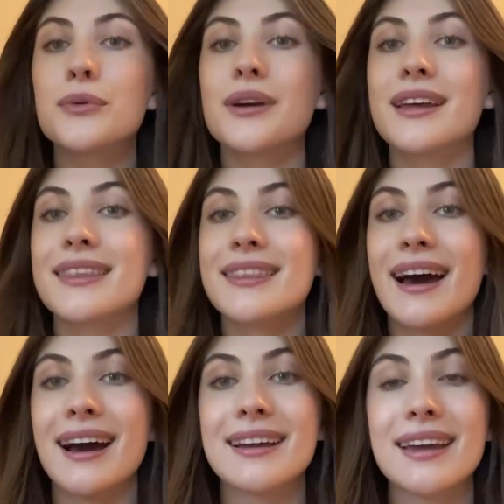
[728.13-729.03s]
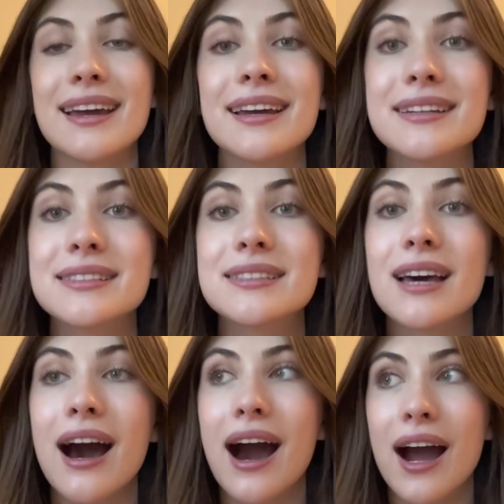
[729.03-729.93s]
in that case,
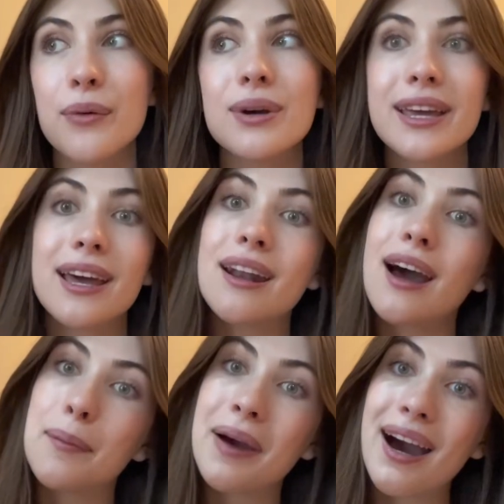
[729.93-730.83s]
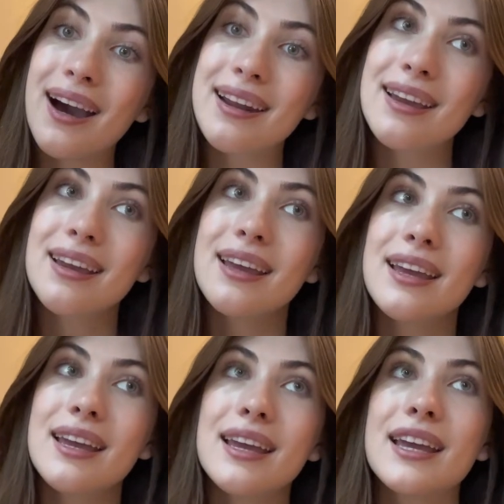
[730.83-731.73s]
I would get an iPad
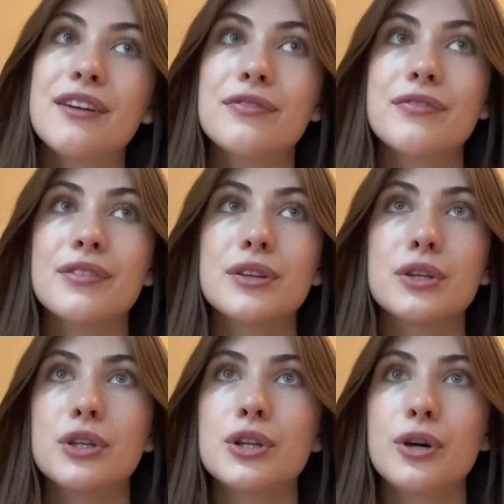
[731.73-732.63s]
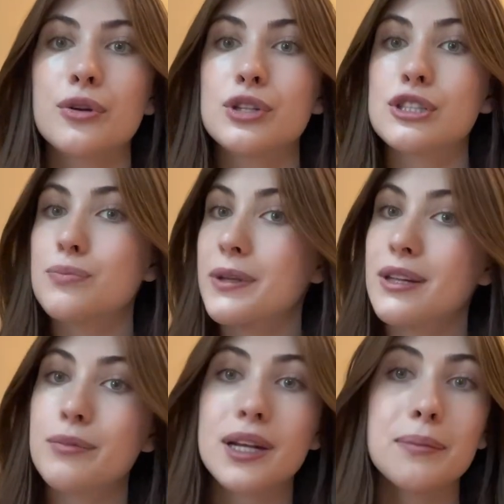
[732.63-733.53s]
if, you know, you're just planning
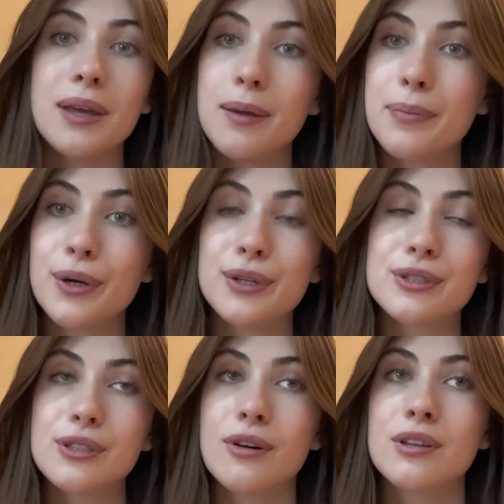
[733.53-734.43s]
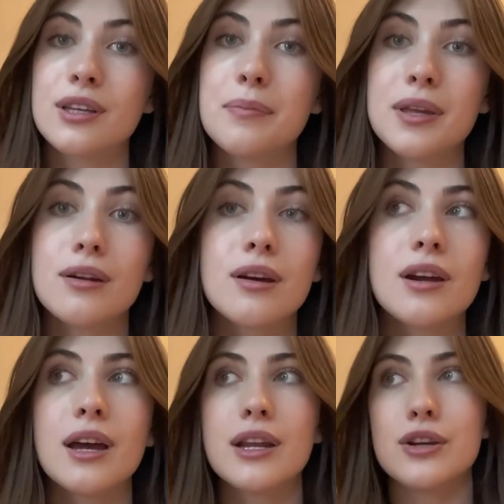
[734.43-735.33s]
on writing papers on the computer
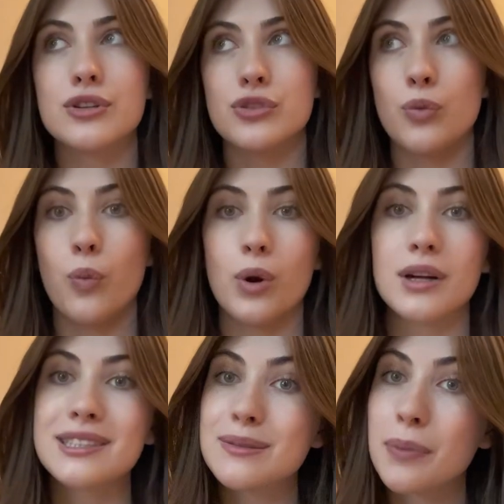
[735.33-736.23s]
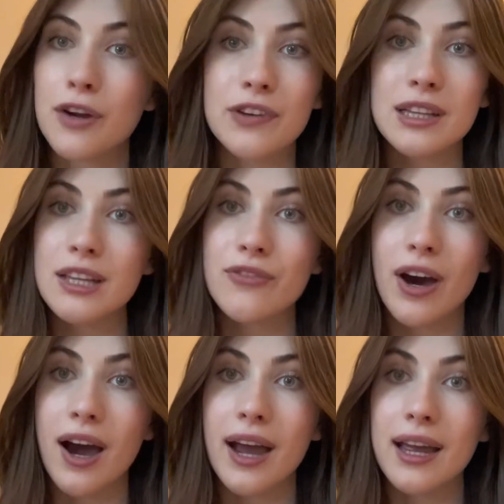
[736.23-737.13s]
and yours works perfectly
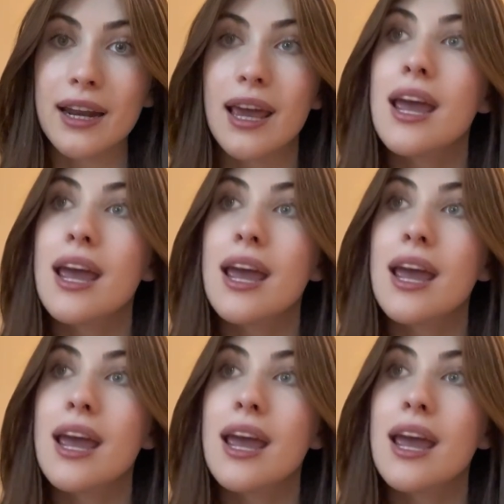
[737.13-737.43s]
fine.